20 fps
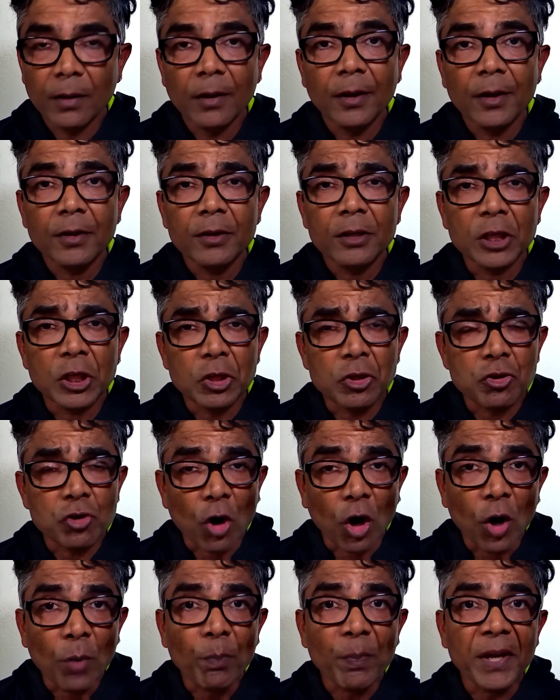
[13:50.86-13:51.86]
The
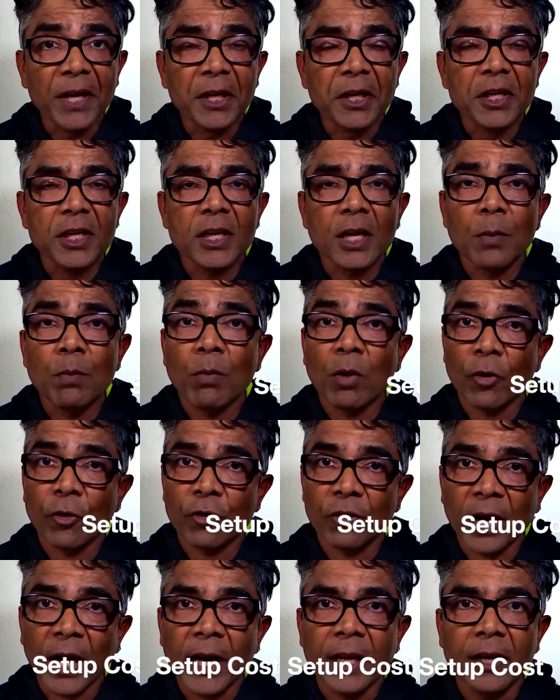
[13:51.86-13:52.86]
topic number
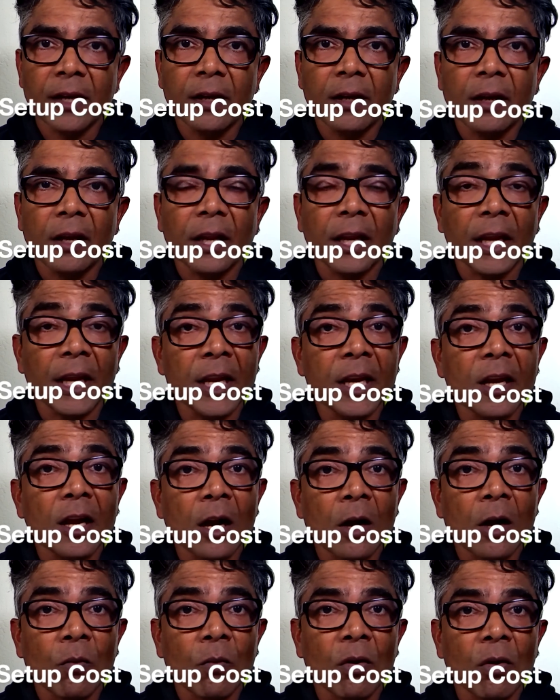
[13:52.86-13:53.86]
9 in
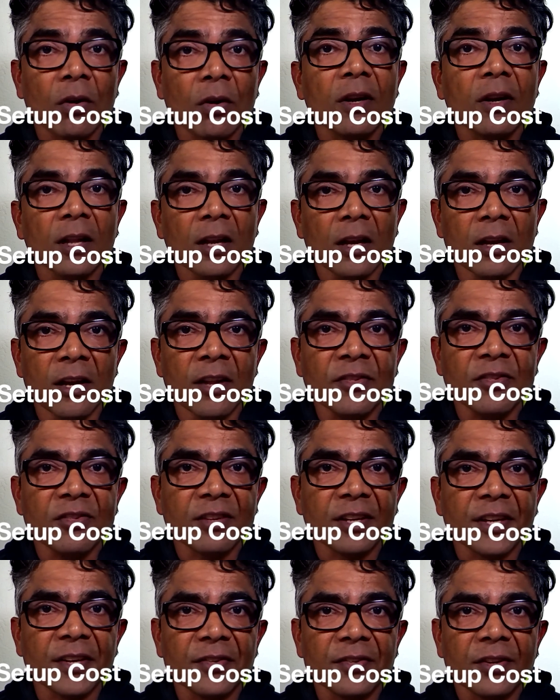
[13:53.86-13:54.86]
our list
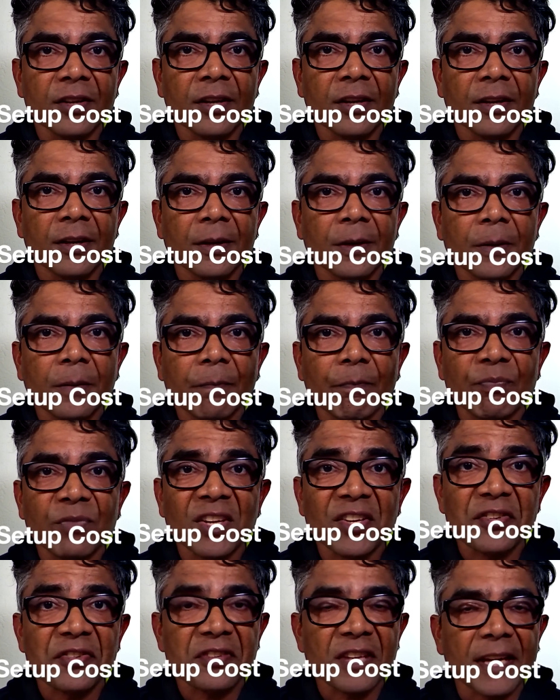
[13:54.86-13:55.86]
is
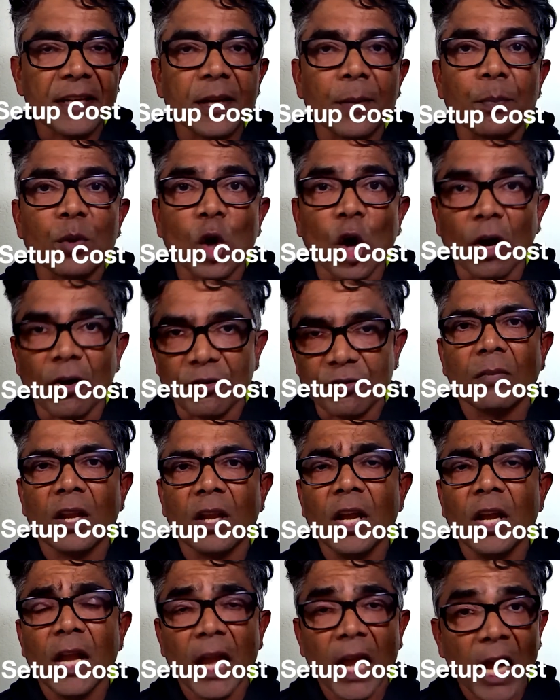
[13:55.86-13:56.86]
setup cost.
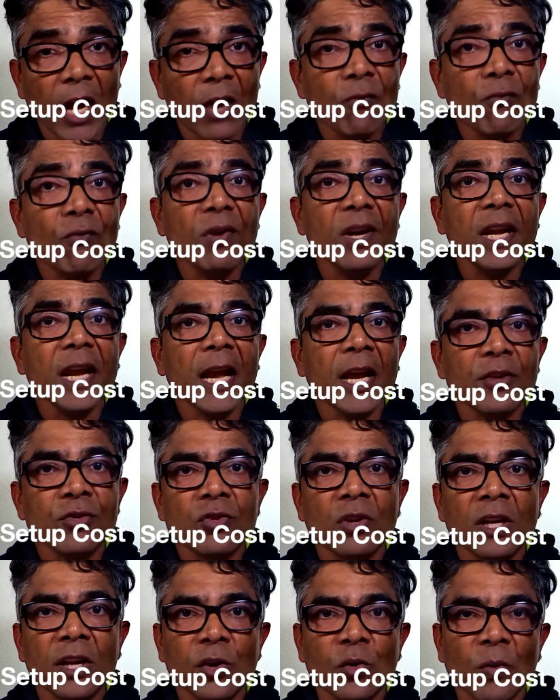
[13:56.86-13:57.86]
Every angel
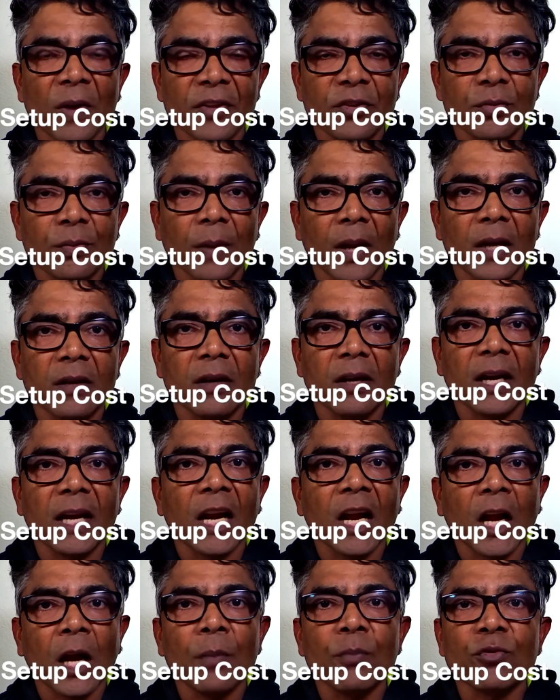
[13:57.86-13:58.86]
investment
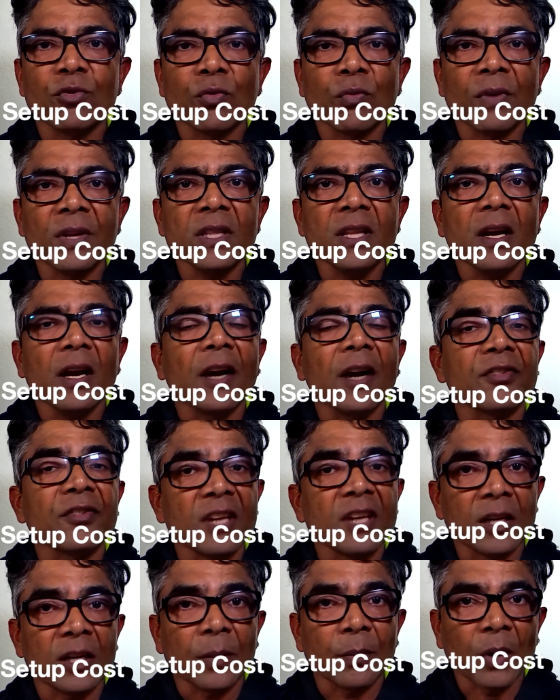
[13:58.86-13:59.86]
comes with a
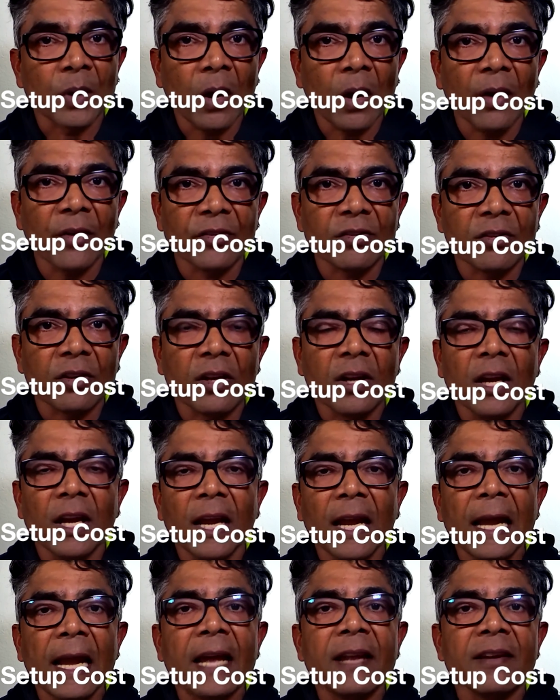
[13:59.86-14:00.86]
setup cost,
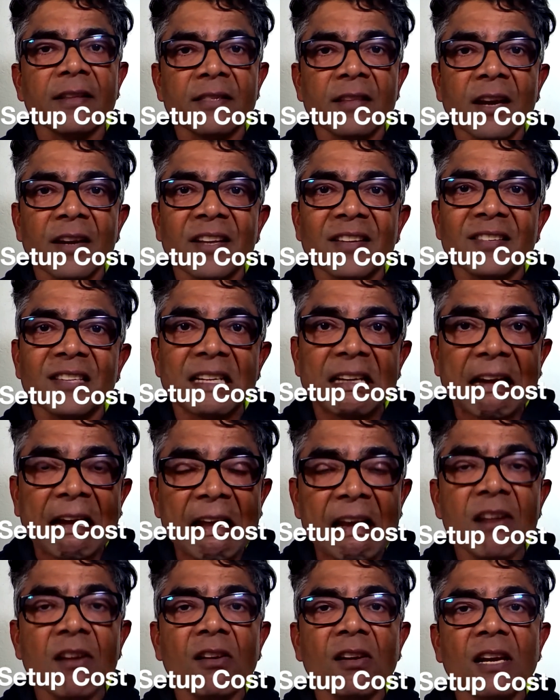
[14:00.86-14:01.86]
and that is
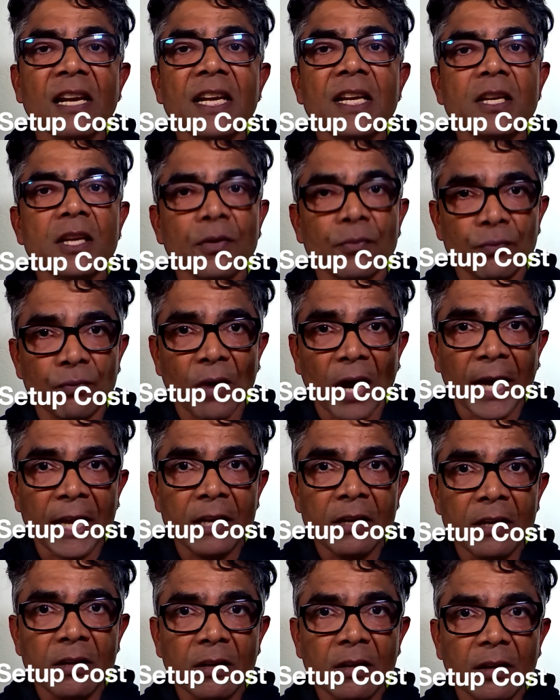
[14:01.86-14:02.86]
clearly
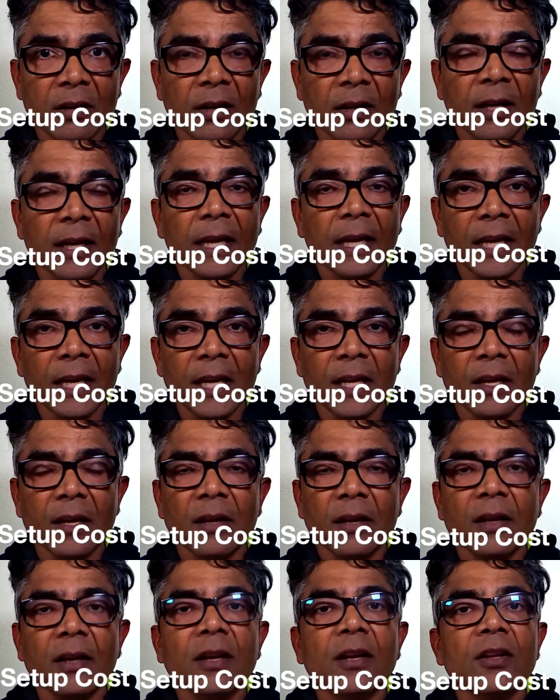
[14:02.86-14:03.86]
defined in
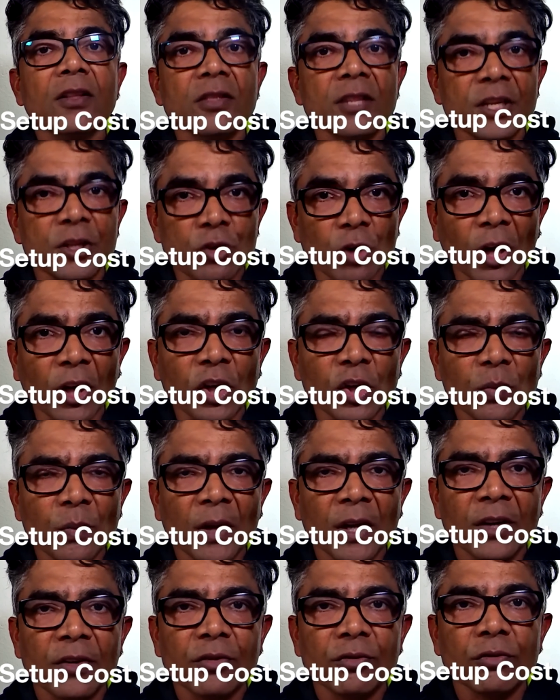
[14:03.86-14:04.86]
the
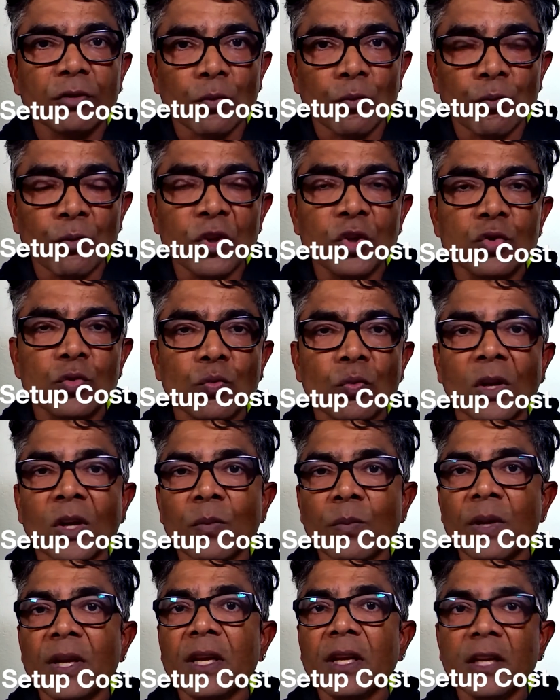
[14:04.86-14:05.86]
documents which will
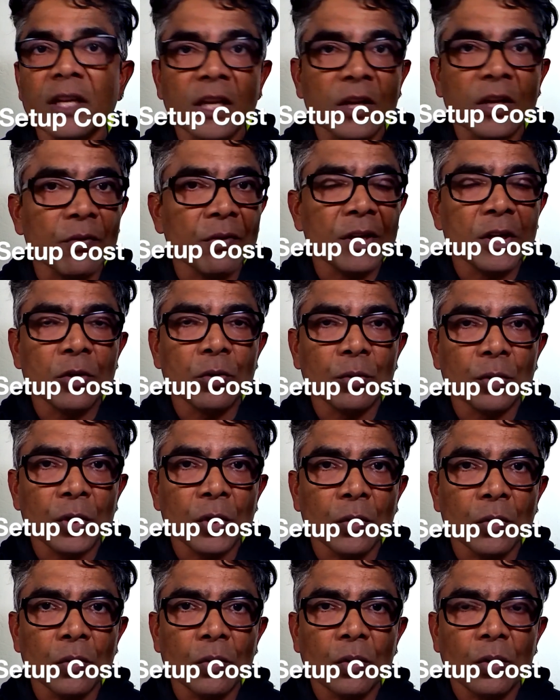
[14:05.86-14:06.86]
be given to
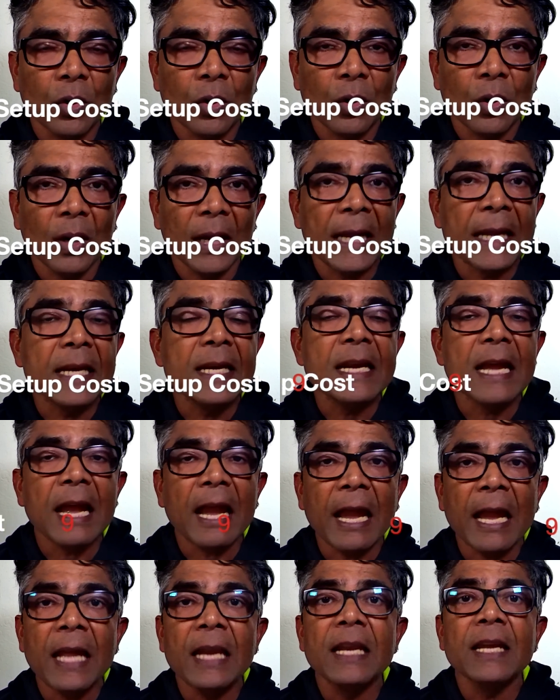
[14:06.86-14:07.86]
you in
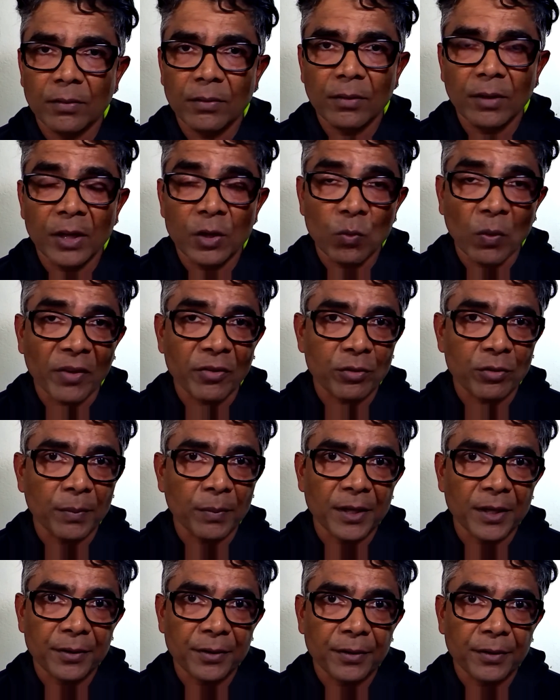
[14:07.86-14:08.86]
any investment
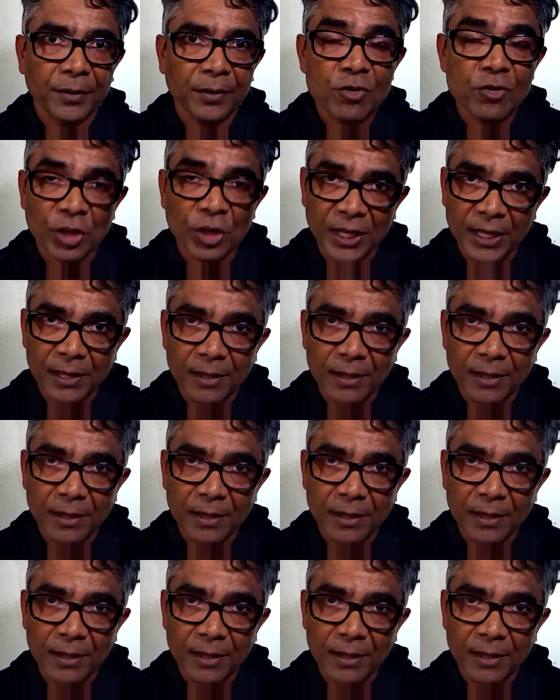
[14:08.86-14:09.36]
deal.